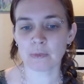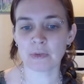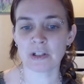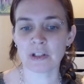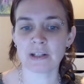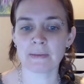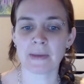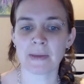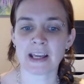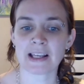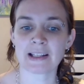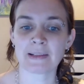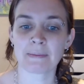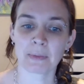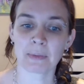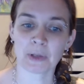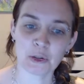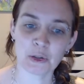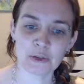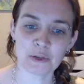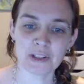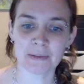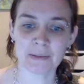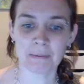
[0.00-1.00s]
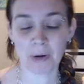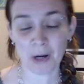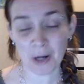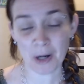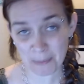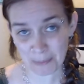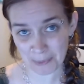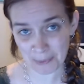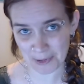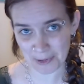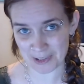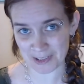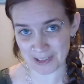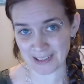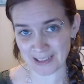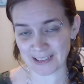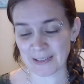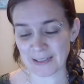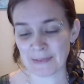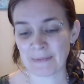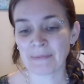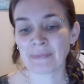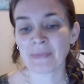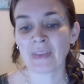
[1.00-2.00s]
which makes blues and
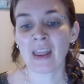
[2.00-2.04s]
purples.